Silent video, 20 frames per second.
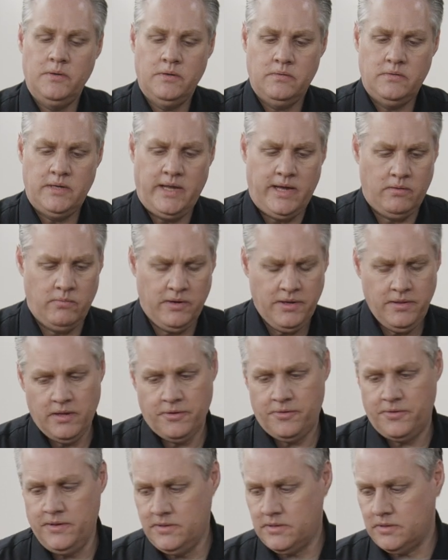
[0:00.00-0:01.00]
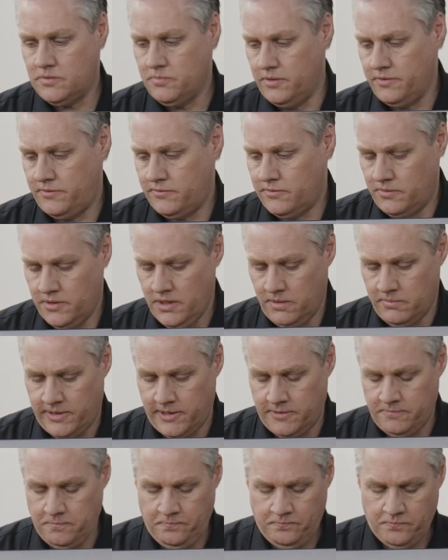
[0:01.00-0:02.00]
Now, one of the other things that's worth talking
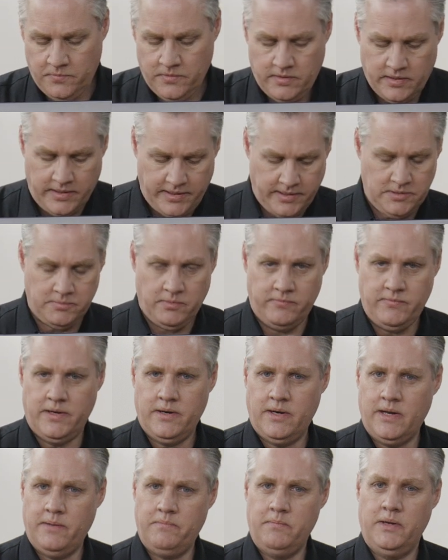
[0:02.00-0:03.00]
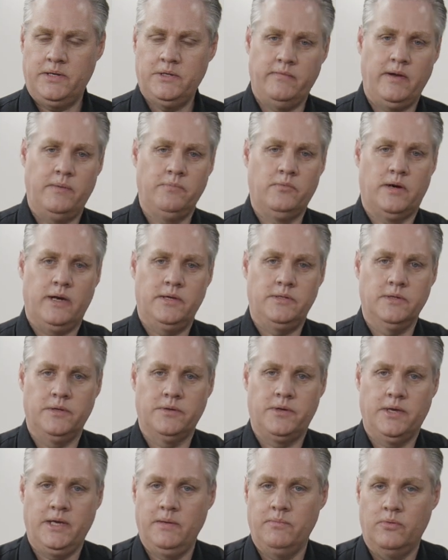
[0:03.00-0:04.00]
about is we've done a bunch of upgrades on the
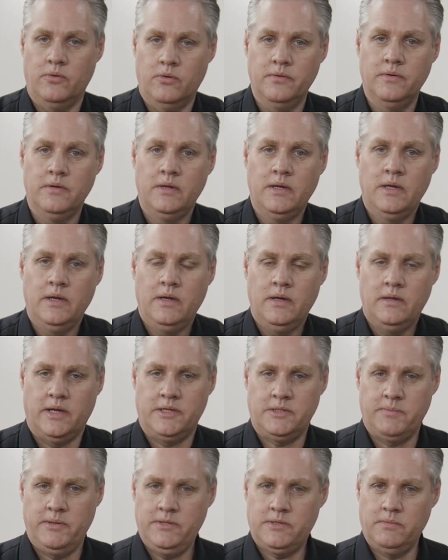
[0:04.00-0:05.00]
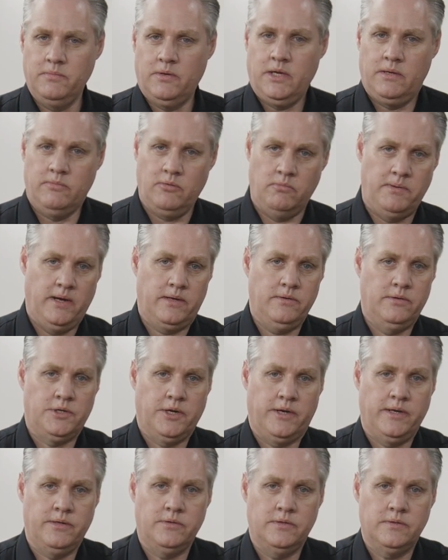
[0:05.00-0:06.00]
keyboard. There's been some keyboard button
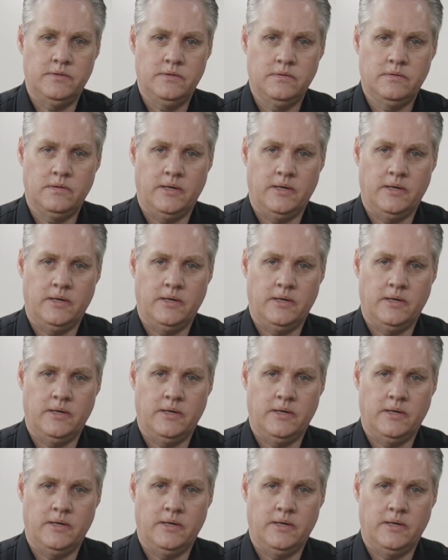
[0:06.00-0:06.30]
changes.